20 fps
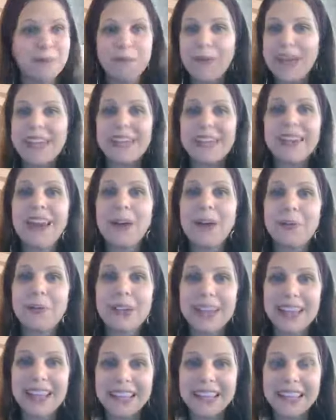he did not
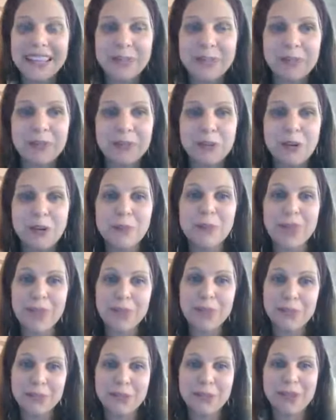realize this before, but
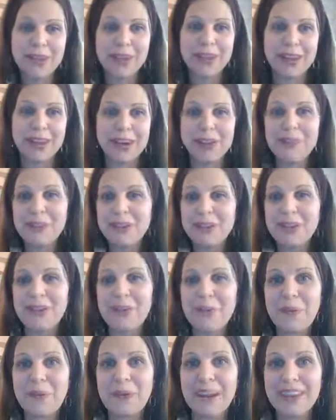through the
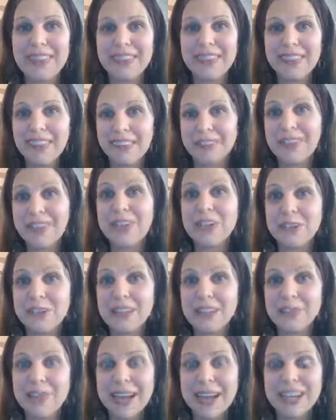therapeutic work of
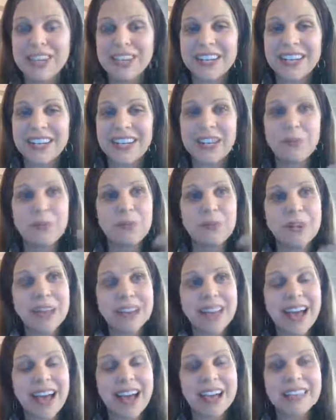introspection, he
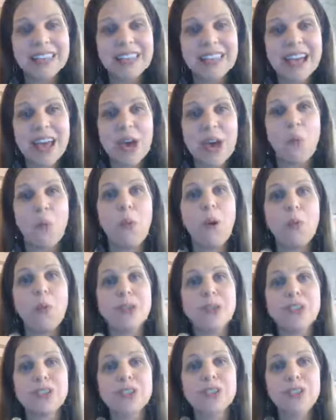realized what
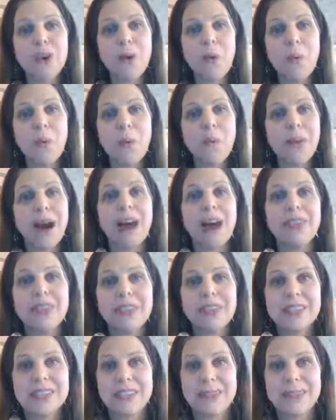was so
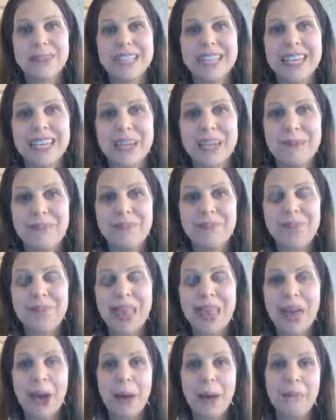bothersome to him
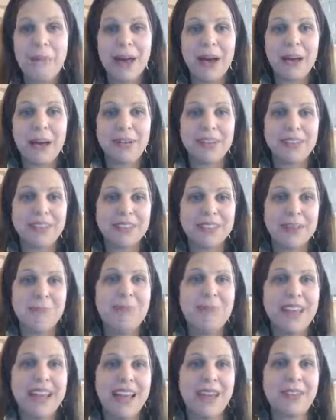about
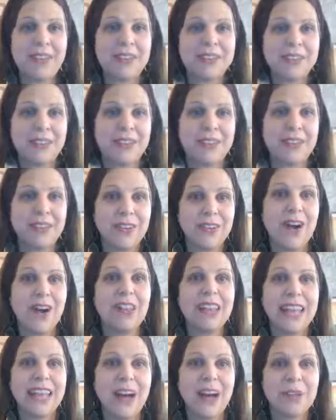somebody else
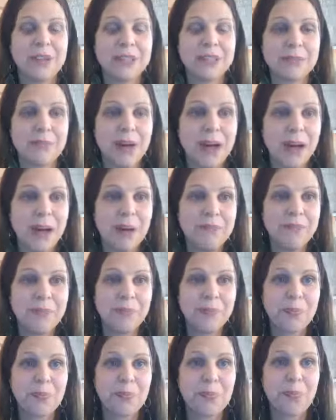calling out his
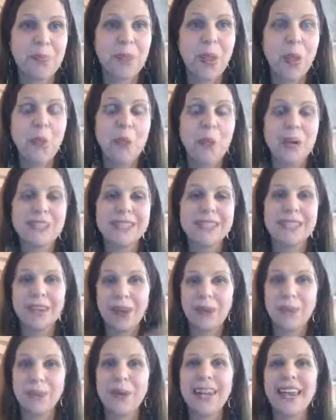mom was that
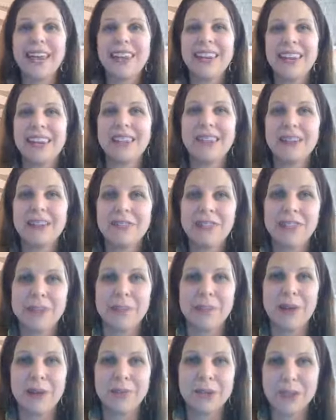on the one hand, he loved his
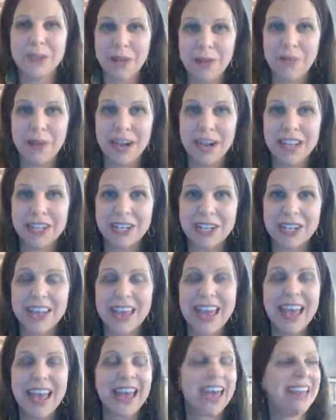mom so much,
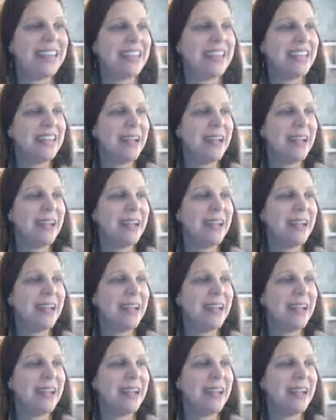and